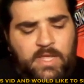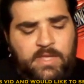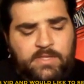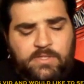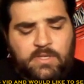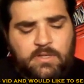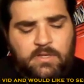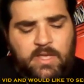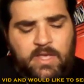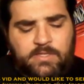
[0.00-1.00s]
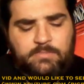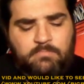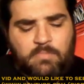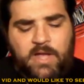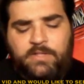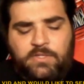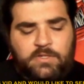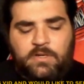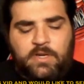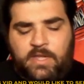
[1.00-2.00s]
He's
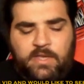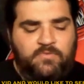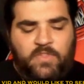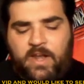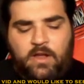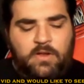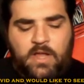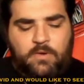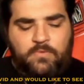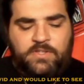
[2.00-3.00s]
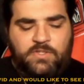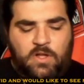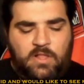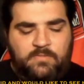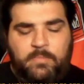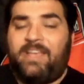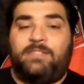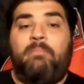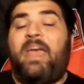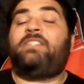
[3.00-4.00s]
monster. He can flat out wrestle all of them. He
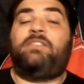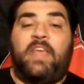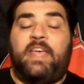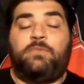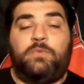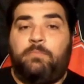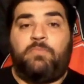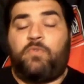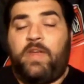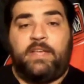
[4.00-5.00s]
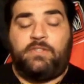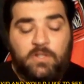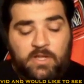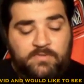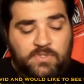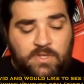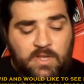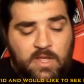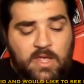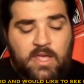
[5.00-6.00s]
has massive hands with them 3X gloves.
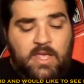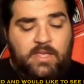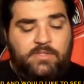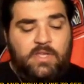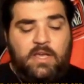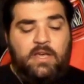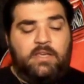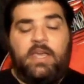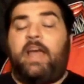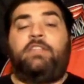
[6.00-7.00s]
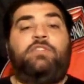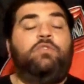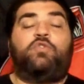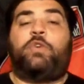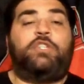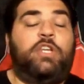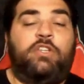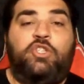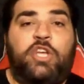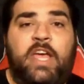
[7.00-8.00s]
He's got his
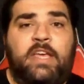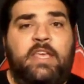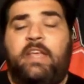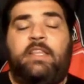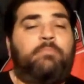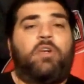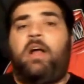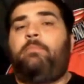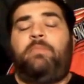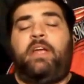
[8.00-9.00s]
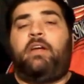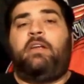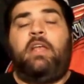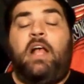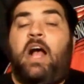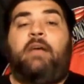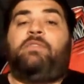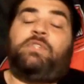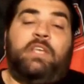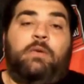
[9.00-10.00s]
nutrition in check. He had that problem there.
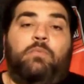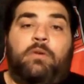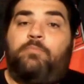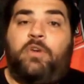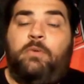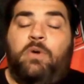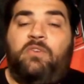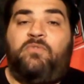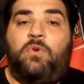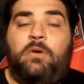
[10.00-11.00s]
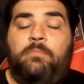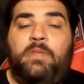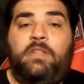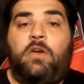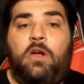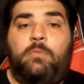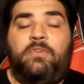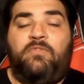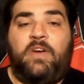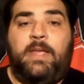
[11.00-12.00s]
Obviously, it worked pretty well for him in the
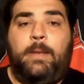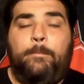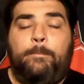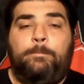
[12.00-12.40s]
Carwin fight.